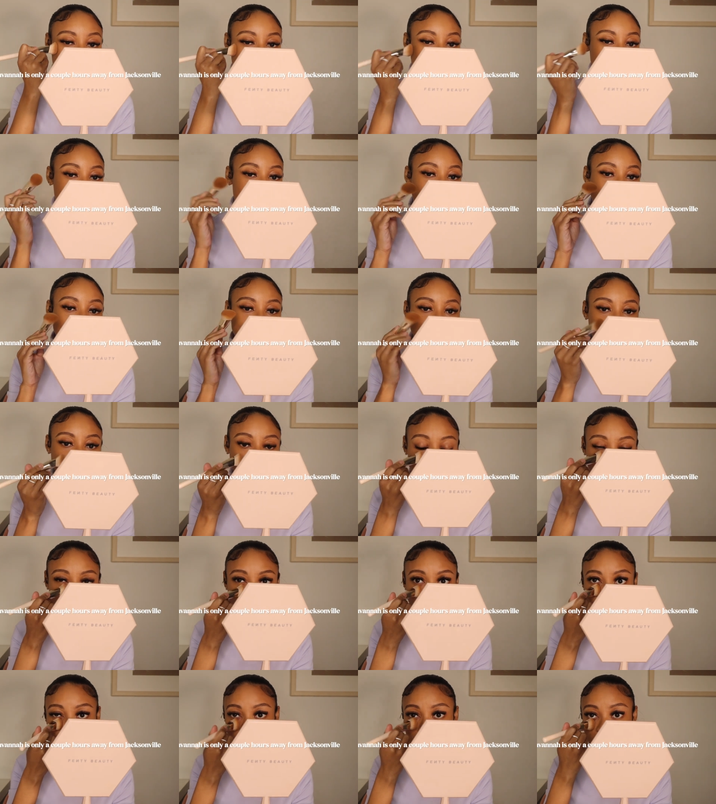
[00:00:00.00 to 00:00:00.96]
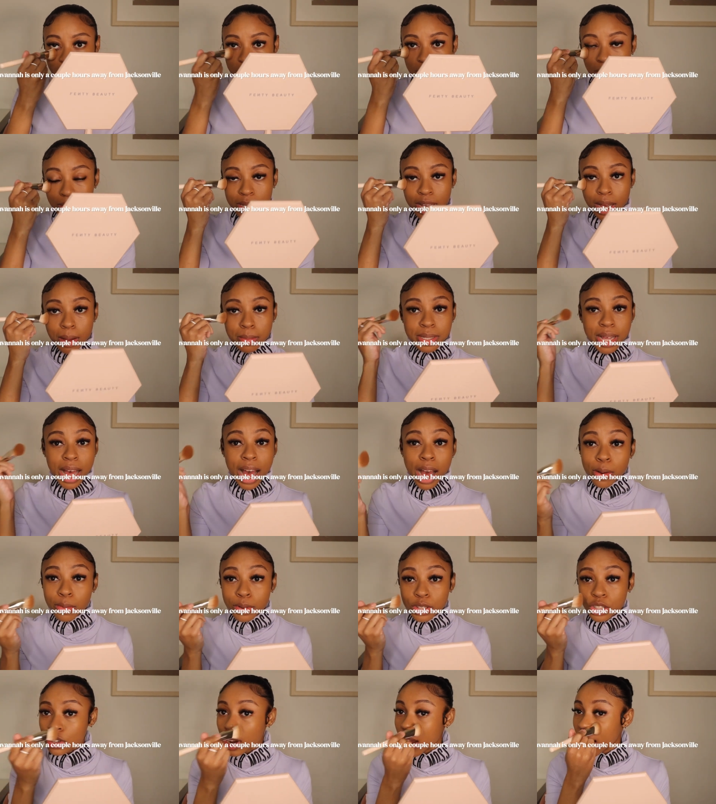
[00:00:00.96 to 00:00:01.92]
Sometimes she would drive, sometimes
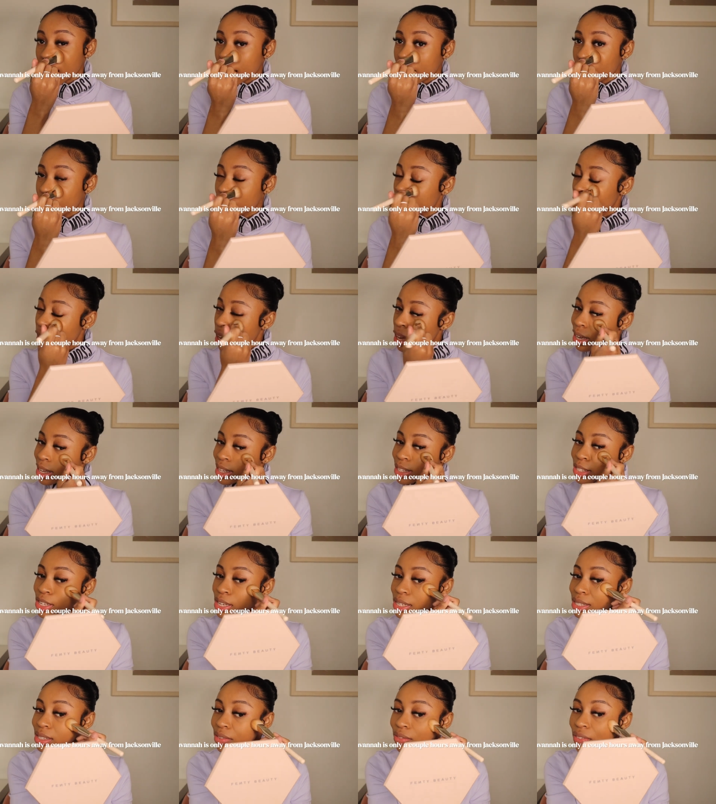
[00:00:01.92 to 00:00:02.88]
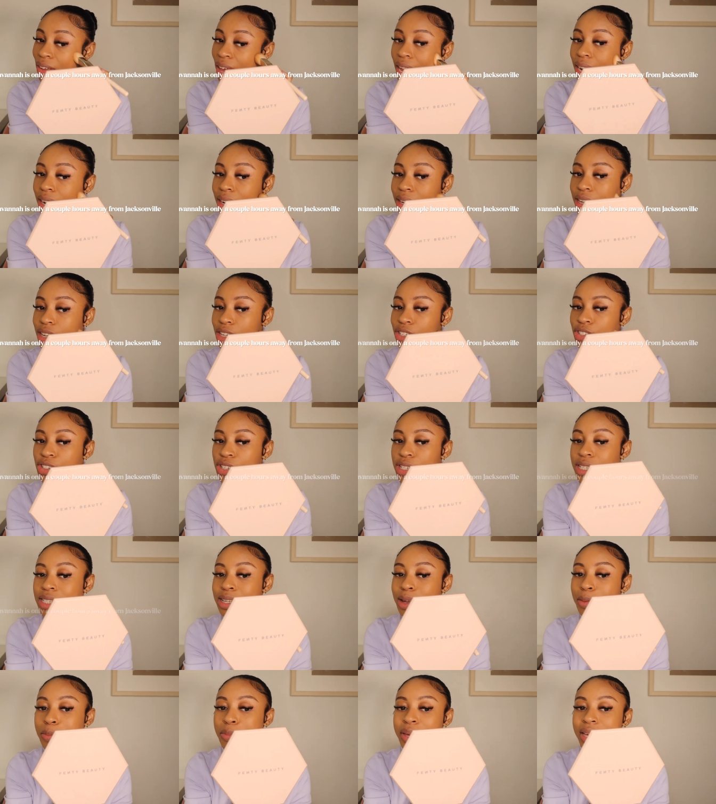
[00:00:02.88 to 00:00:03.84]
I would drive to Savannah
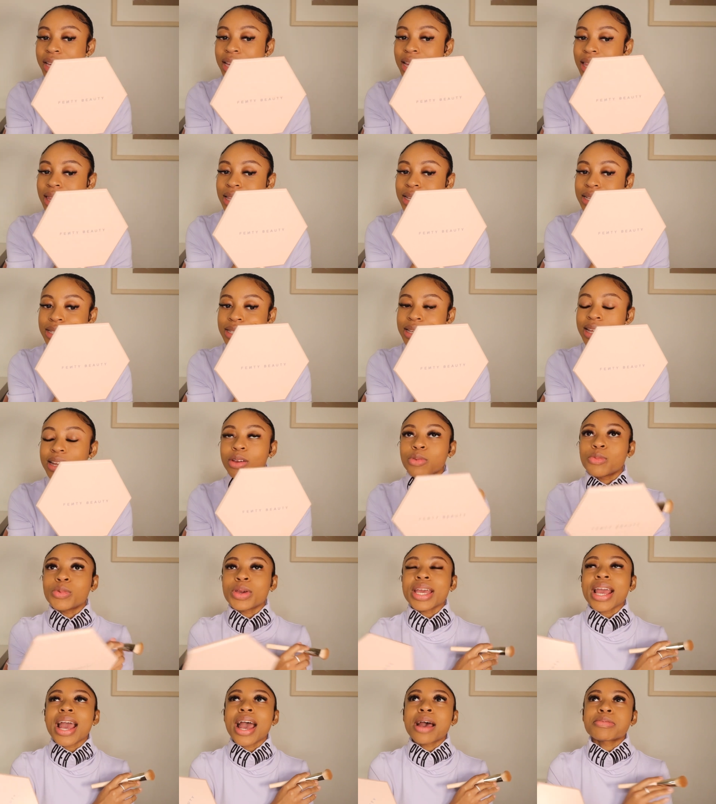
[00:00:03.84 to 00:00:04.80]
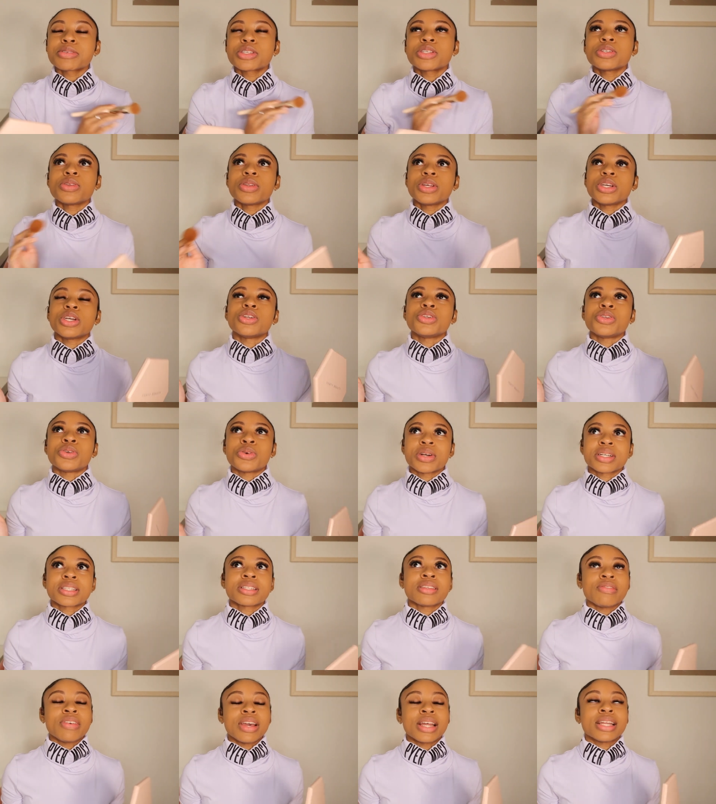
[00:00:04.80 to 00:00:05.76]
just to be in the city. We absolutely adore
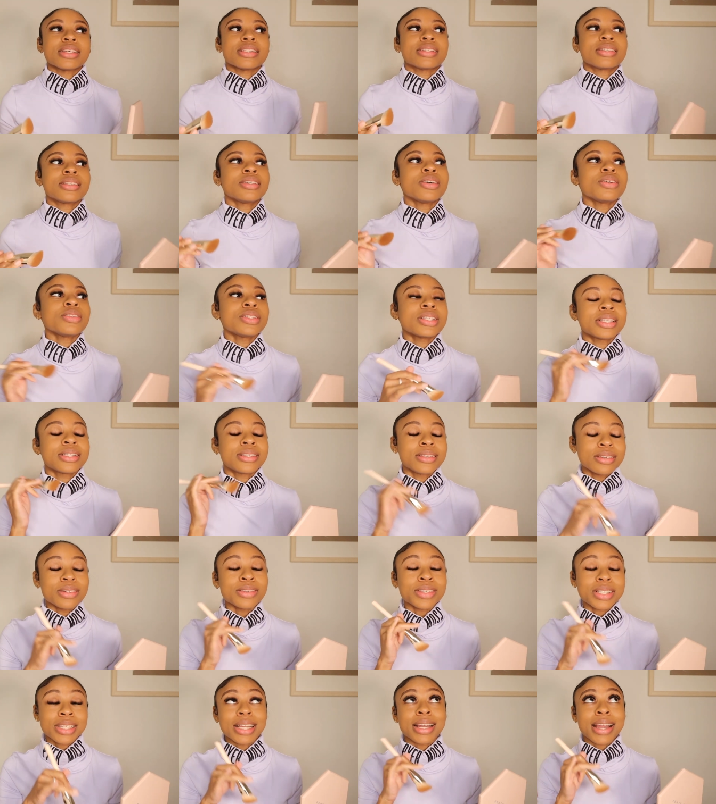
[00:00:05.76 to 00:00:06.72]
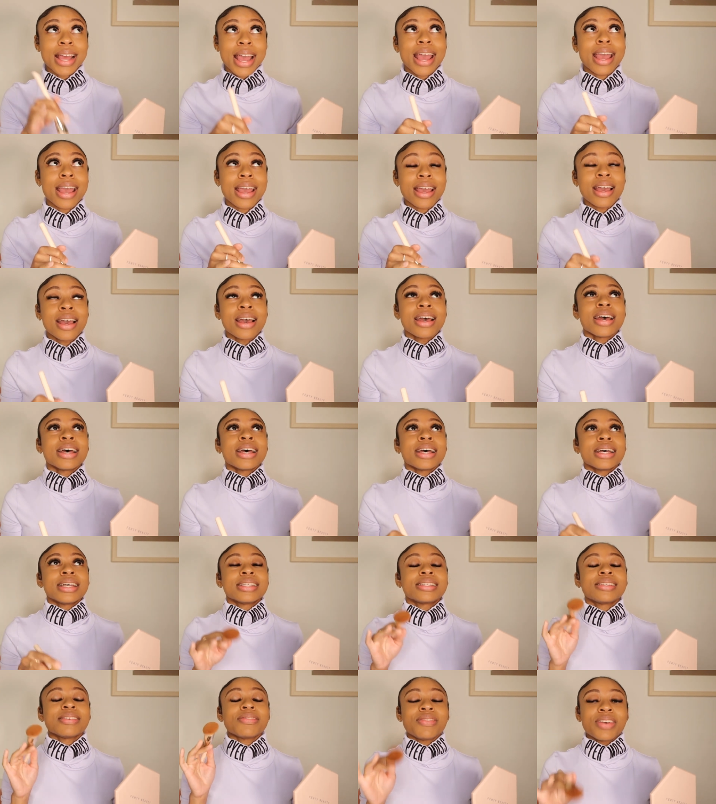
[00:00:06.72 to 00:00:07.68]
Savannah. Till, till today,
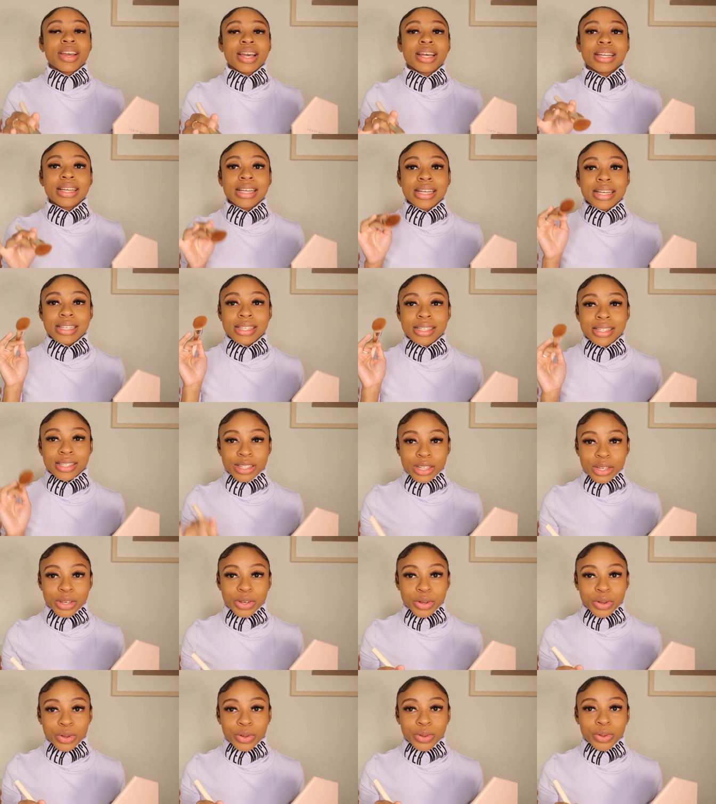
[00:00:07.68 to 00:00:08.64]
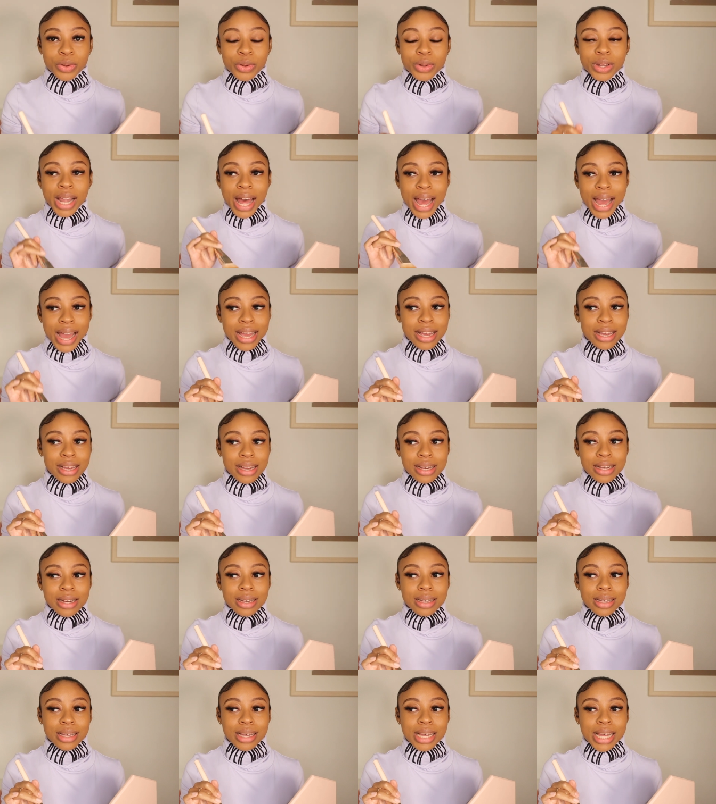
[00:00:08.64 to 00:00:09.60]
Savannah is still
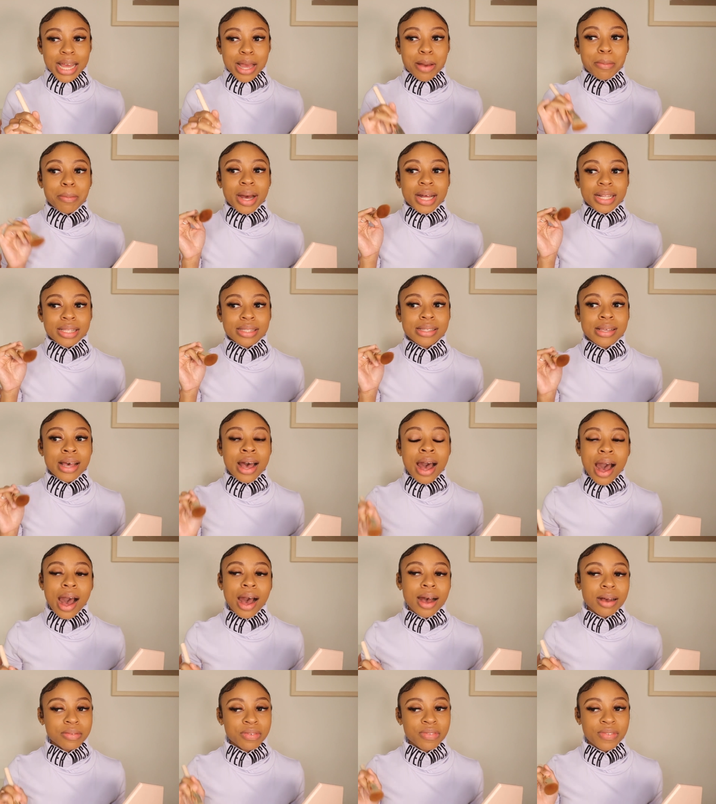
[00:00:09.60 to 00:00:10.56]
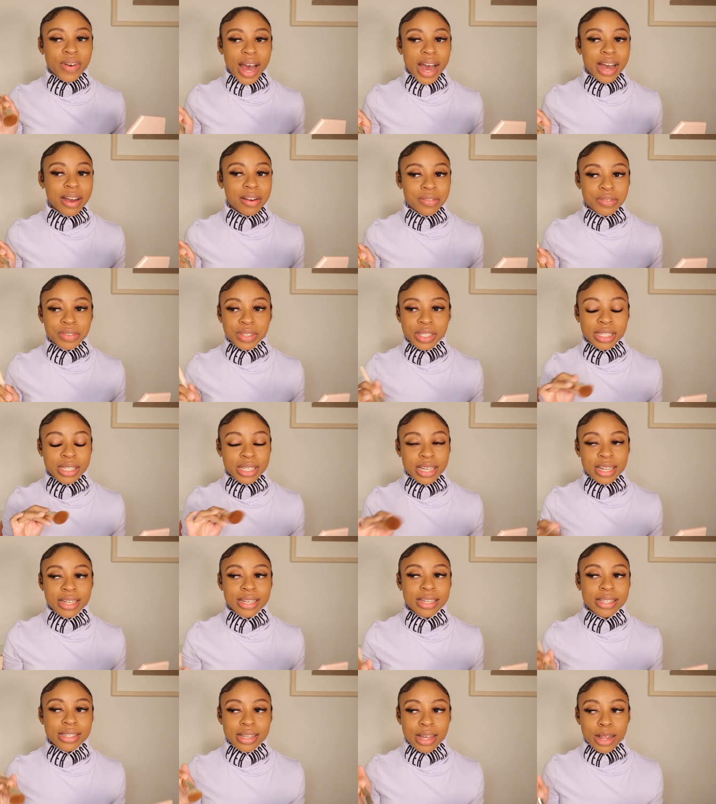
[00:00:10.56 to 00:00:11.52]
like in my top five
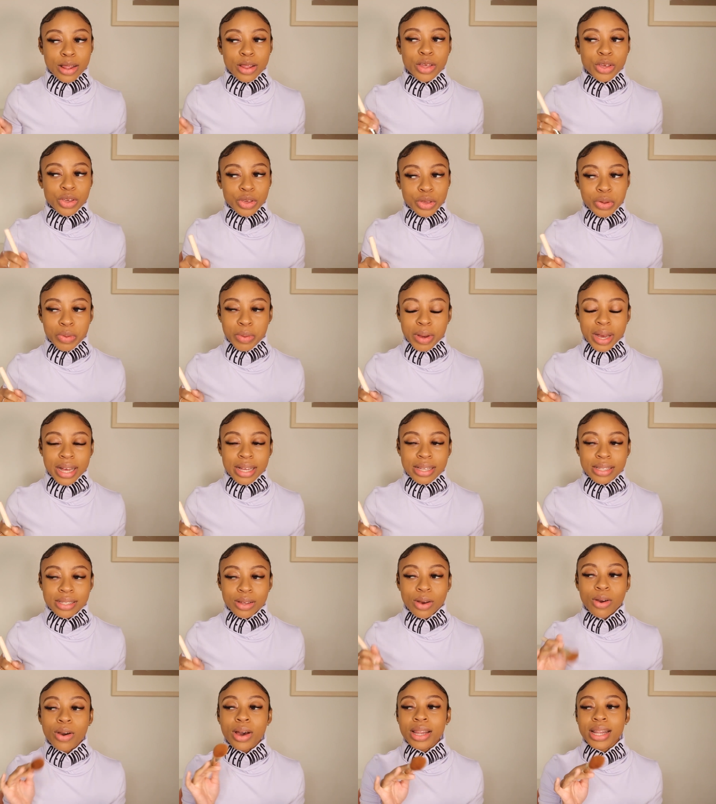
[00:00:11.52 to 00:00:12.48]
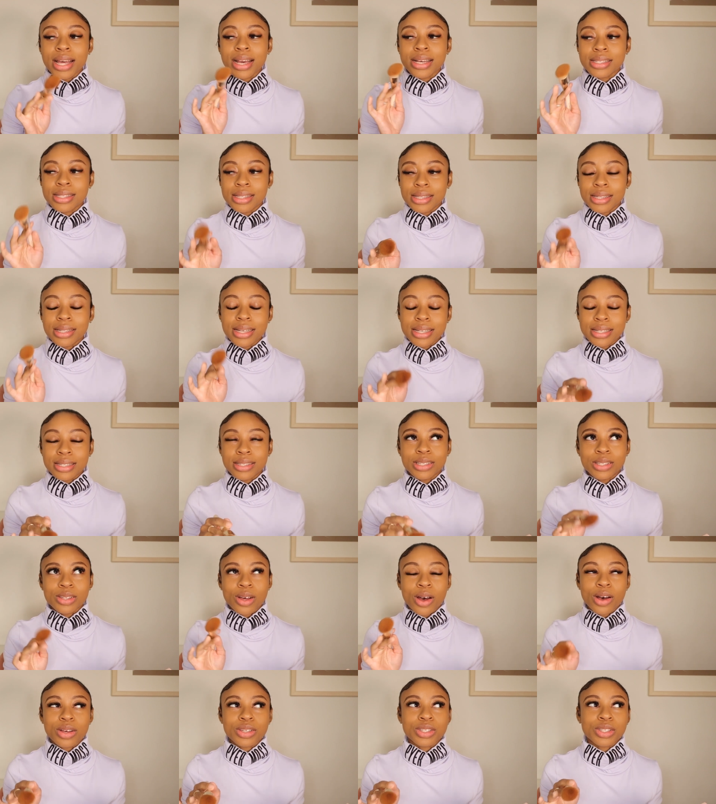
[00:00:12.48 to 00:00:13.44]
cities in the US. On that list
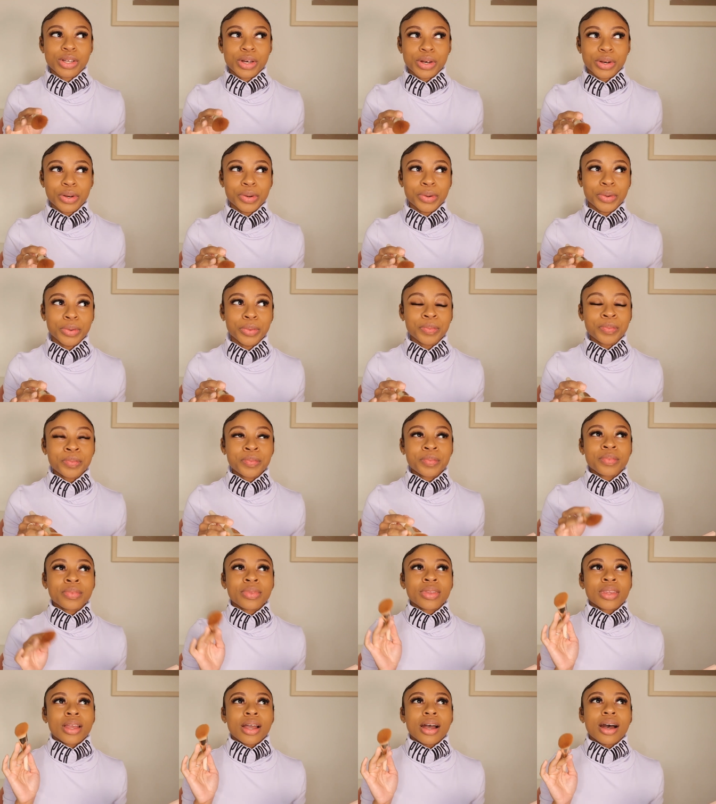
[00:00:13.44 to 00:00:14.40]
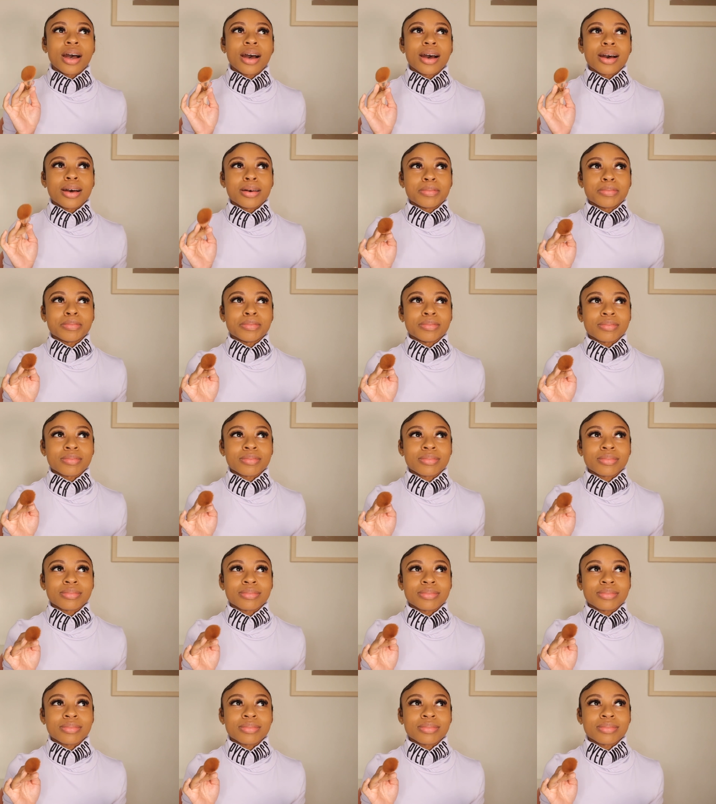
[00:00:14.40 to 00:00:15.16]
is also um,